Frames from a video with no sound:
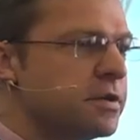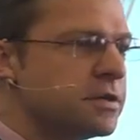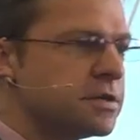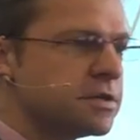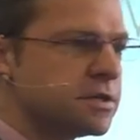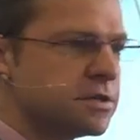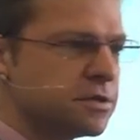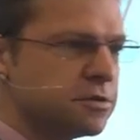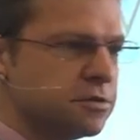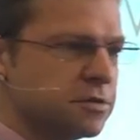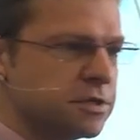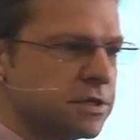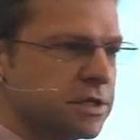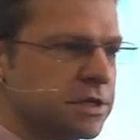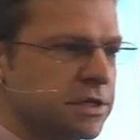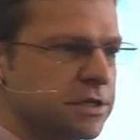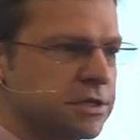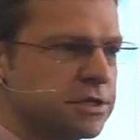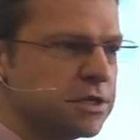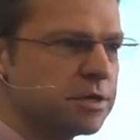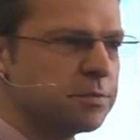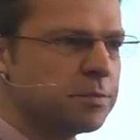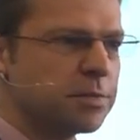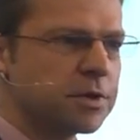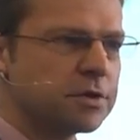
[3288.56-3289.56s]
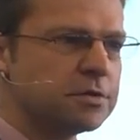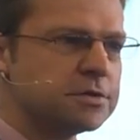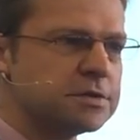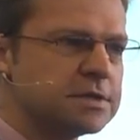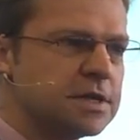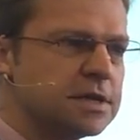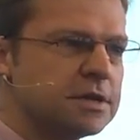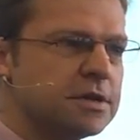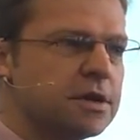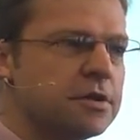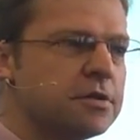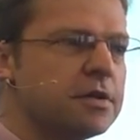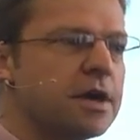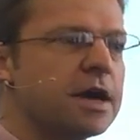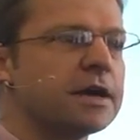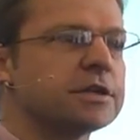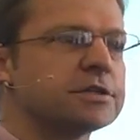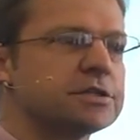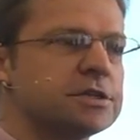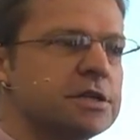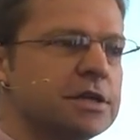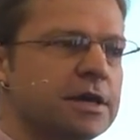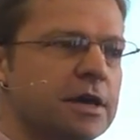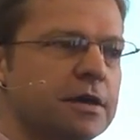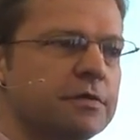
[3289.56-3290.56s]
as strategic because they don't
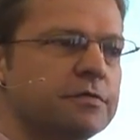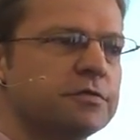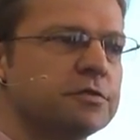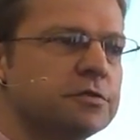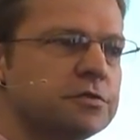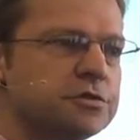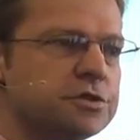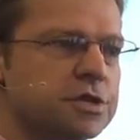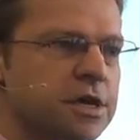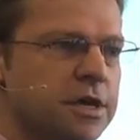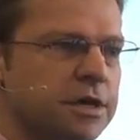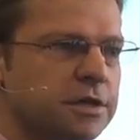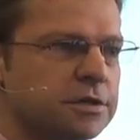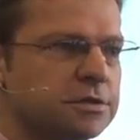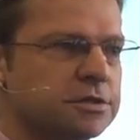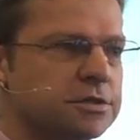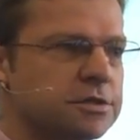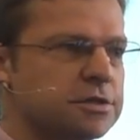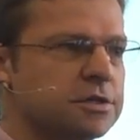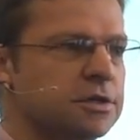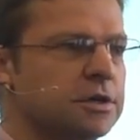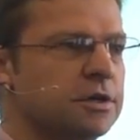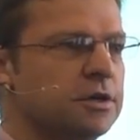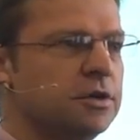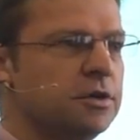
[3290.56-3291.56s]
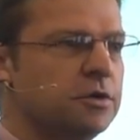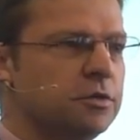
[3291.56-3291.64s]
actually have to change